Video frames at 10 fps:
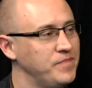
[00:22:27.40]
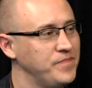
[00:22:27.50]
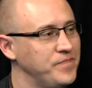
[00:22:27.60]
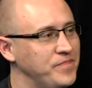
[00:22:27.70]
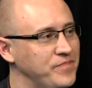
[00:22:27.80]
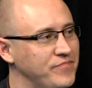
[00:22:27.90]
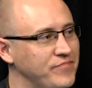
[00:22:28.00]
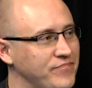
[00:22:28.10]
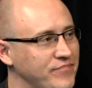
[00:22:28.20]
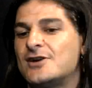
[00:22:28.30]
Definitely. Well, as a
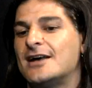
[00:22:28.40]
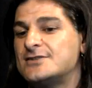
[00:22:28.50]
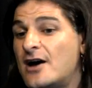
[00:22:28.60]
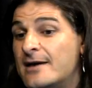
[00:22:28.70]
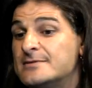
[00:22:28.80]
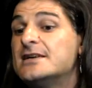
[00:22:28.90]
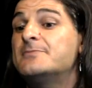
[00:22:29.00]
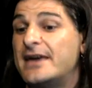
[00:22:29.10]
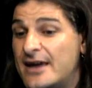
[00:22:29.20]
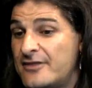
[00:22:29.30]
contrast to I M D
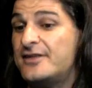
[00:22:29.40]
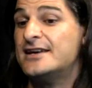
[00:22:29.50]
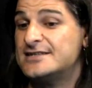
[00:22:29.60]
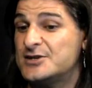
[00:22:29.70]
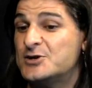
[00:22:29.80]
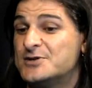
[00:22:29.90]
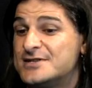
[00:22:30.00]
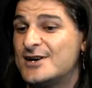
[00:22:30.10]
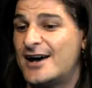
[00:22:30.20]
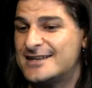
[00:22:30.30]
B, I think it's a good
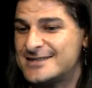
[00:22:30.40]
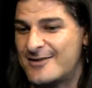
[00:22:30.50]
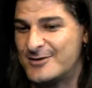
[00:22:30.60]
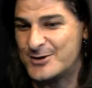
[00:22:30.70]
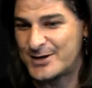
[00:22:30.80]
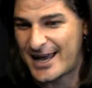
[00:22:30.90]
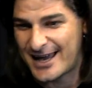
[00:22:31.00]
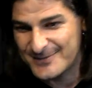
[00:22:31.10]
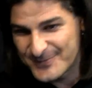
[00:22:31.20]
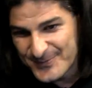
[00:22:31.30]
site to have a look
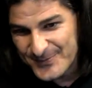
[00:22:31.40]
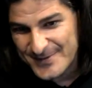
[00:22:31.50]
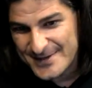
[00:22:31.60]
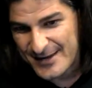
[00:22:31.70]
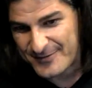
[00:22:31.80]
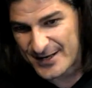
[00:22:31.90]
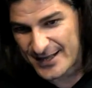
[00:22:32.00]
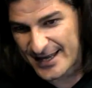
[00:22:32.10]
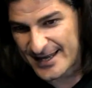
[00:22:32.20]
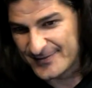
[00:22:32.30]
at. Mm.
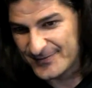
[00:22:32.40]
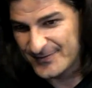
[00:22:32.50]
Definitely.